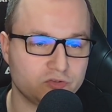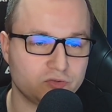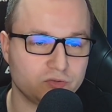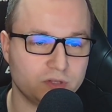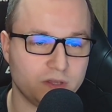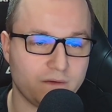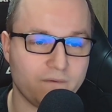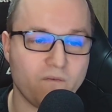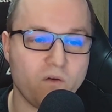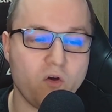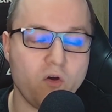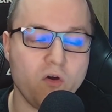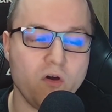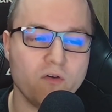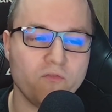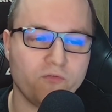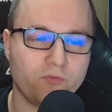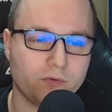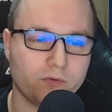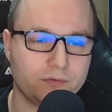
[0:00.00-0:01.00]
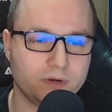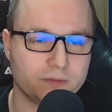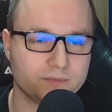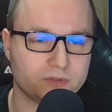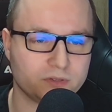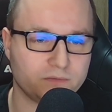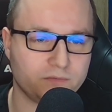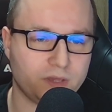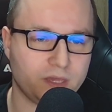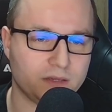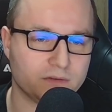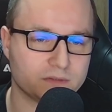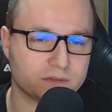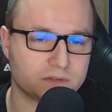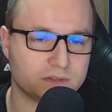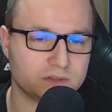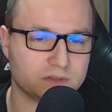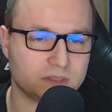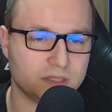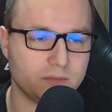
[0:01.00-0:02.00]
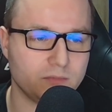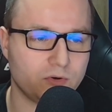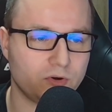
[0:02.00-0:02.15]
to the awful Realms of Chaos system,